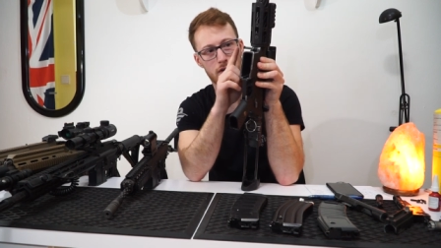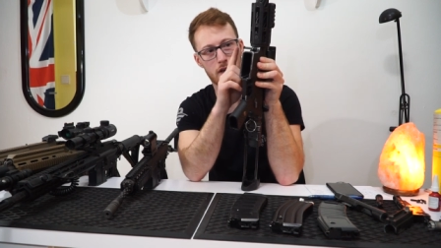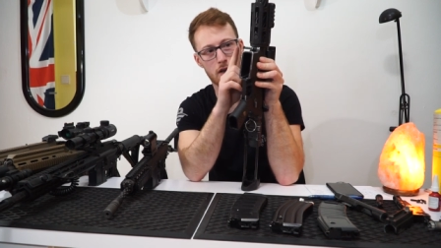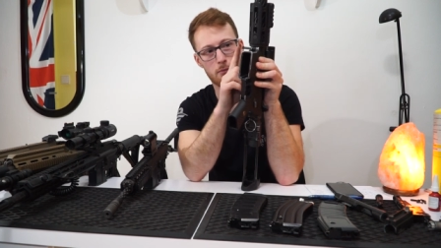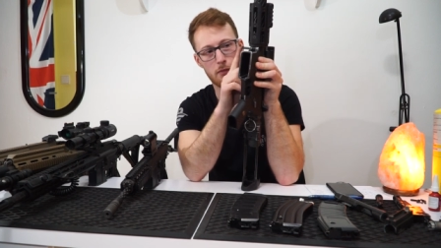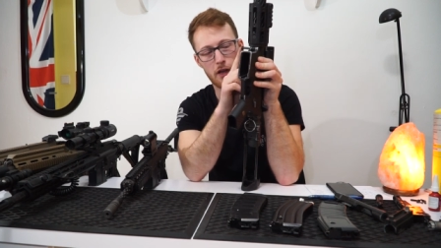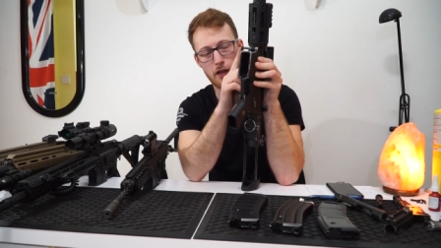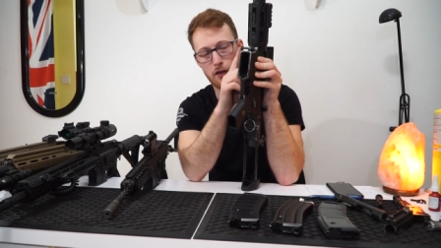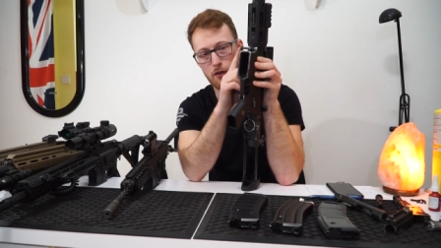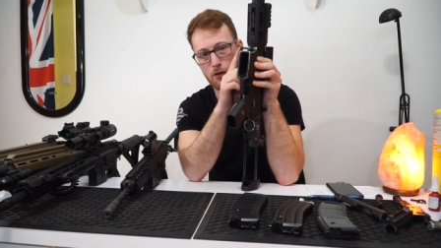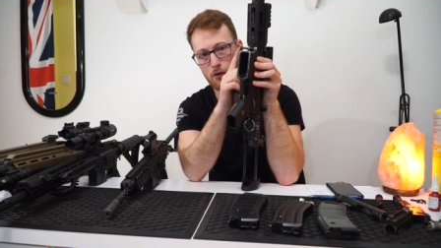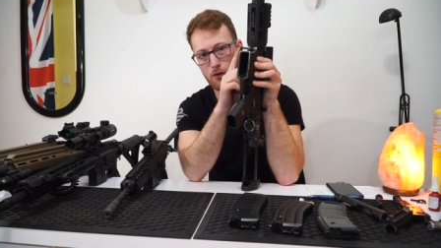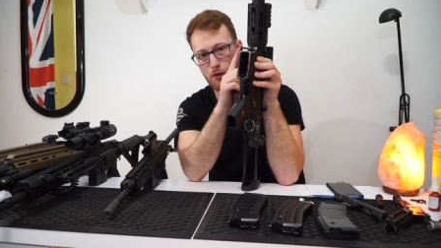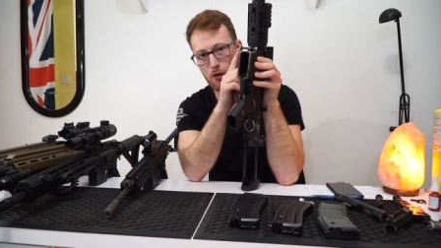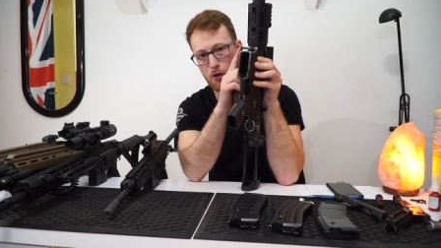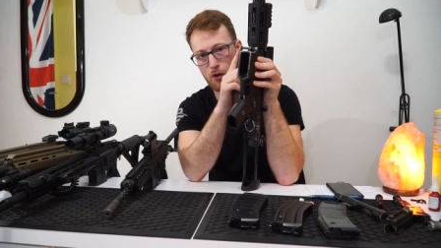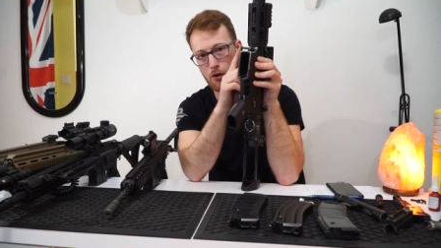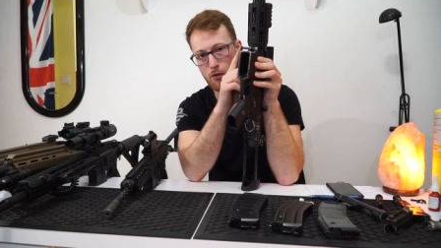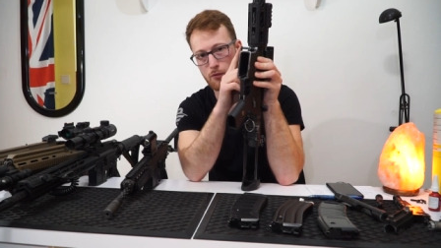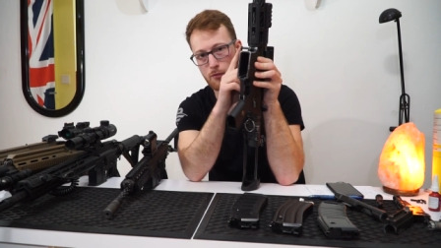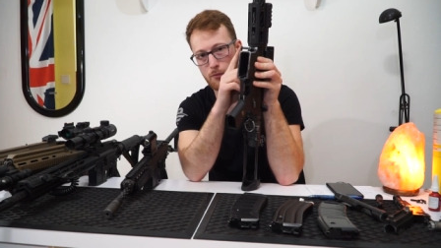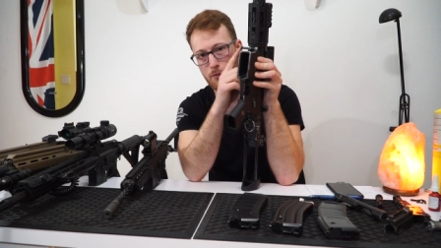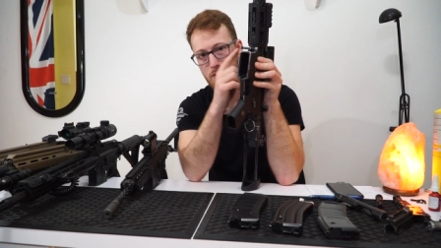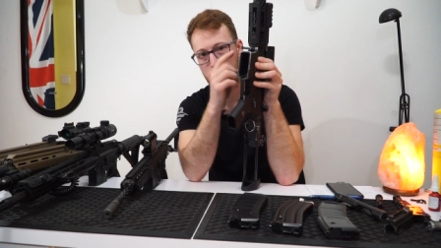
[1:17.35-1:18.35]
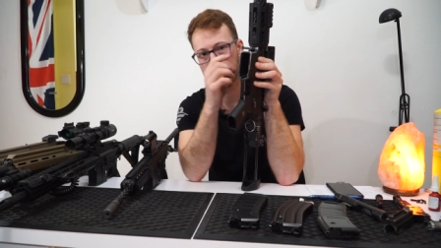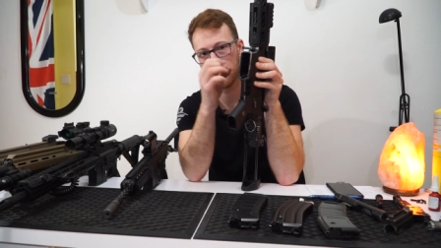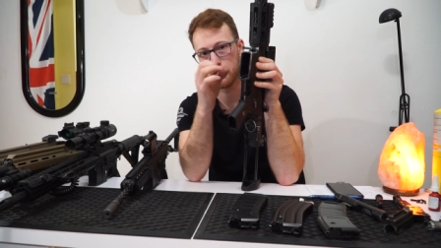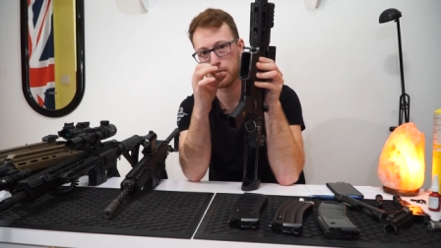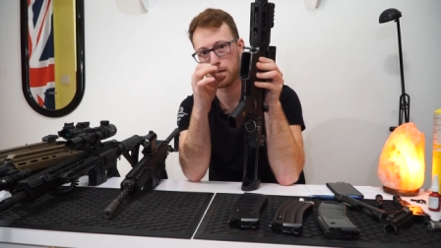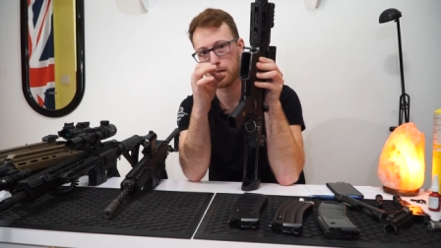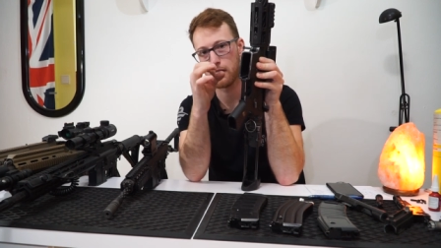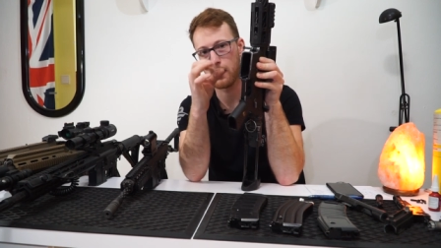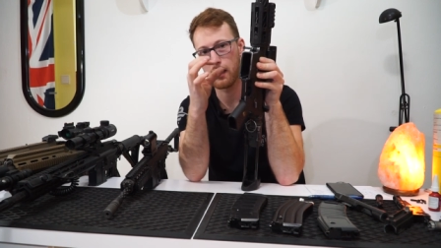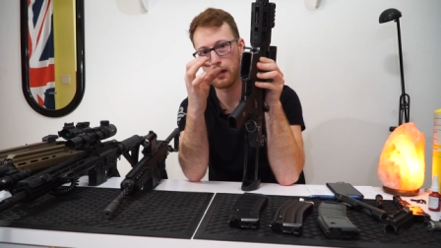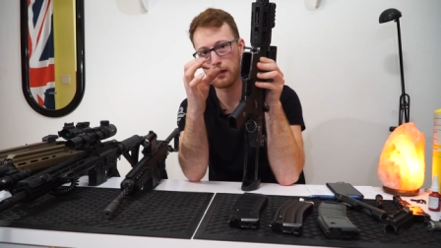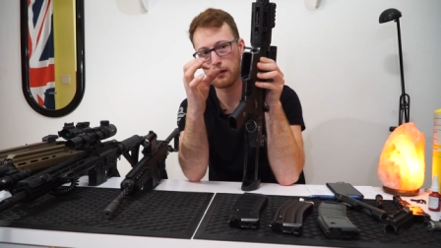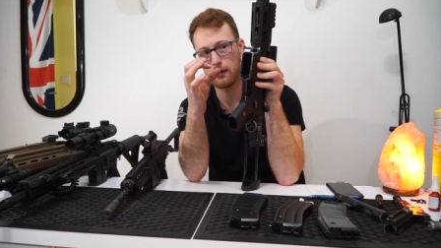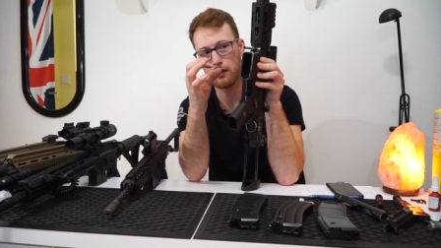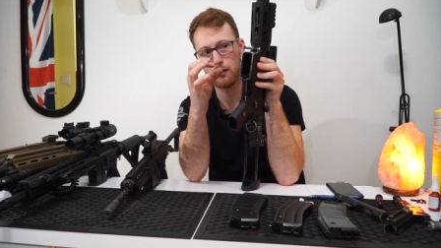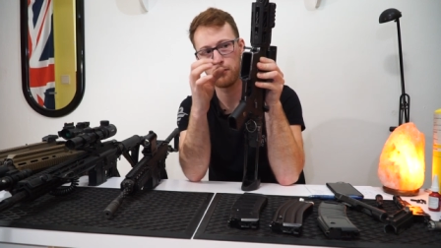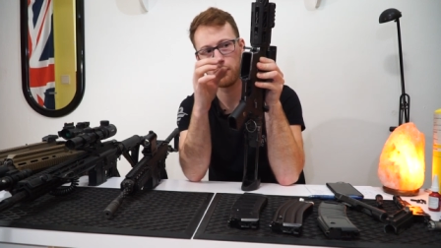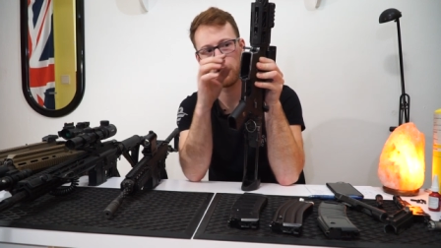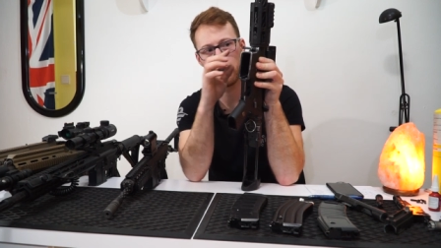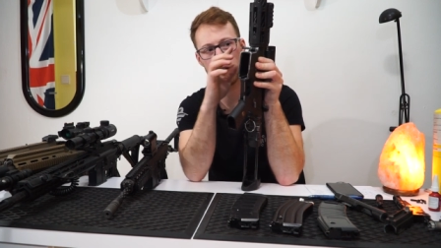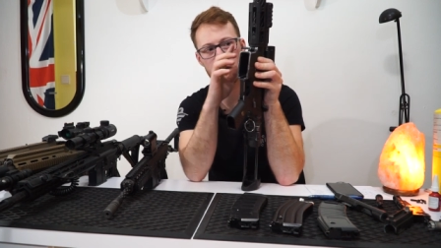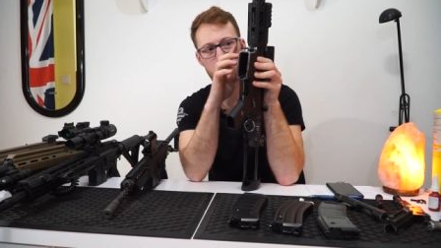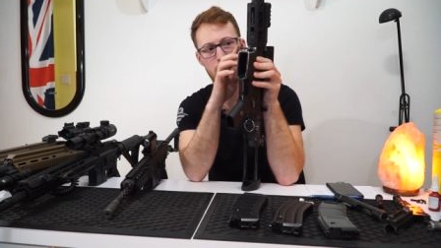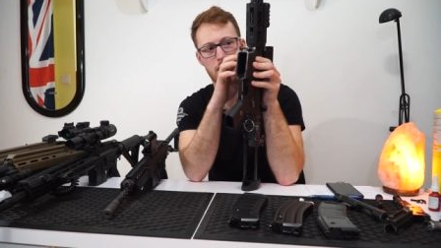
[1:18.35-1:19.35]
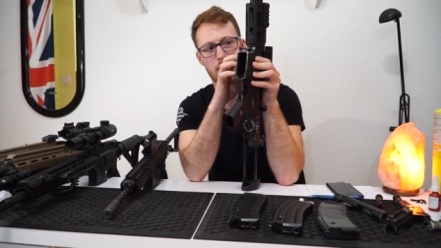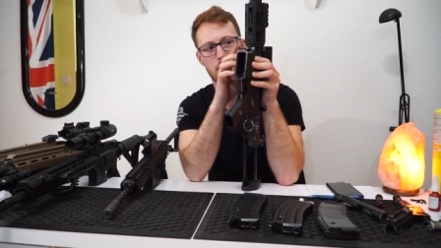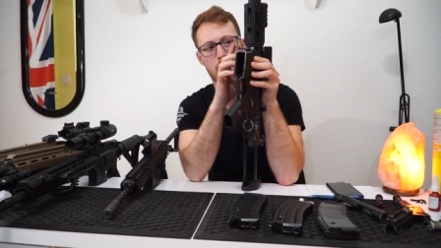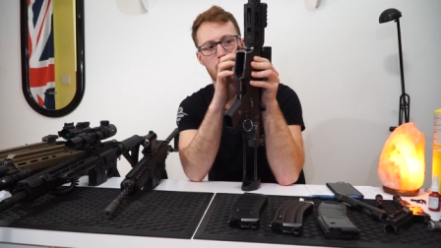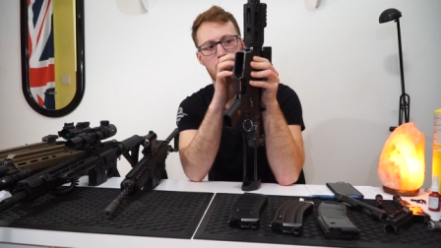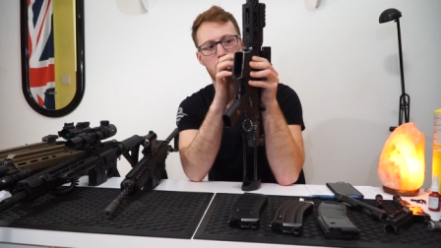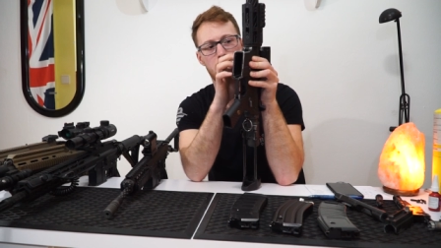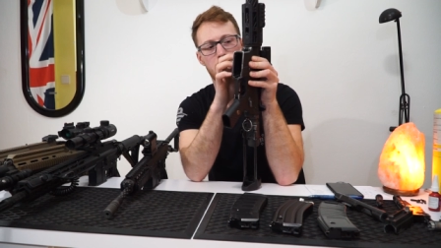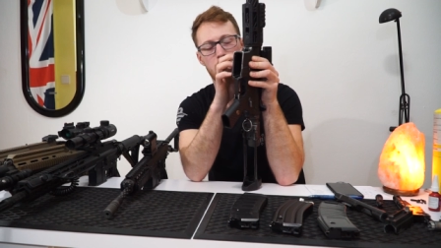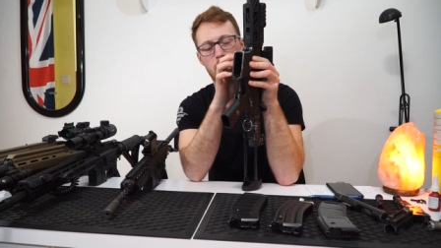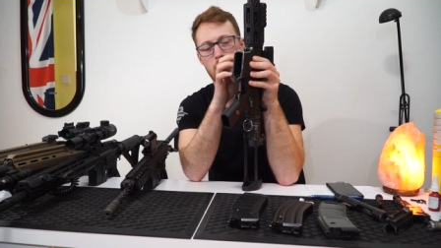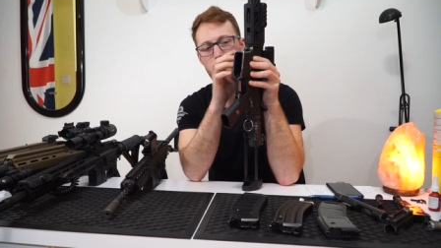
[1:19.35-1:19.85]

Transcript: you can make your own, which is slightly bigger.